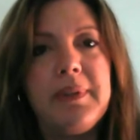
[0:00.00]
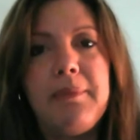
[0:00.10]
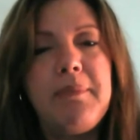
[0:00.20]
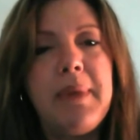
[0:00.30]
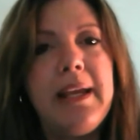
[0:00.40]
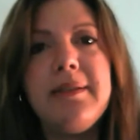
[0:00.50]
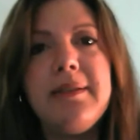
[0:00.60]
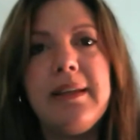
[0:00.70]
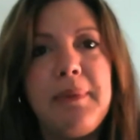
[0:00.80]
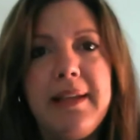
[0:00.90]

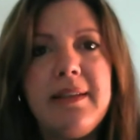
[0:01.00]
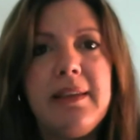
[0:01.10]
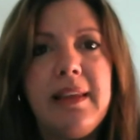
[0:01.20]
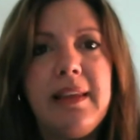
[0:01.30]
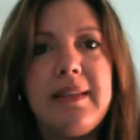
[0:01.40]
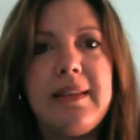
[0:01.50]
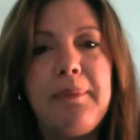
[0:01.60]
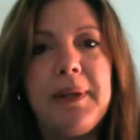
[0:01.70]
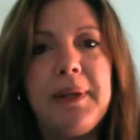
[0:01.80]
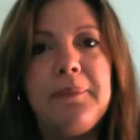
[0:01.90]
Amazing things
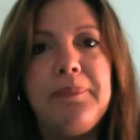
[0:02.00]
happen.